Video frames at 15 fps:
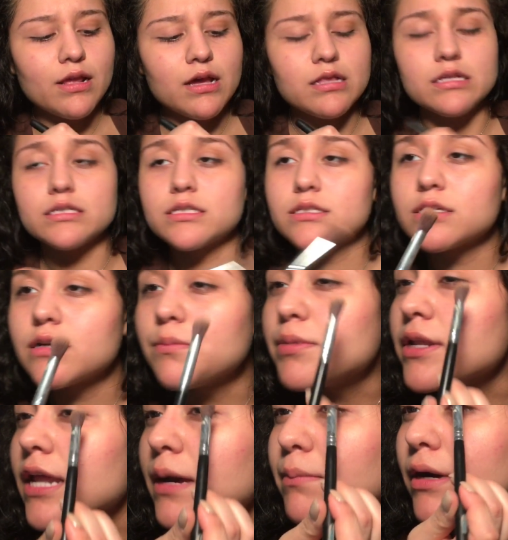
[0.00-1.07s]
And this is gonna be
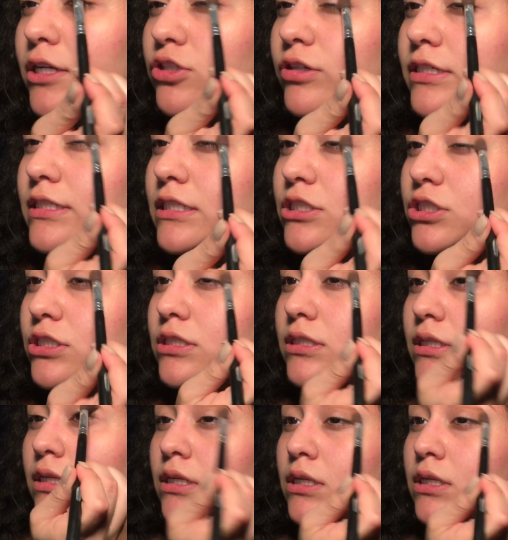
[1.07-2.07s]
like my transition.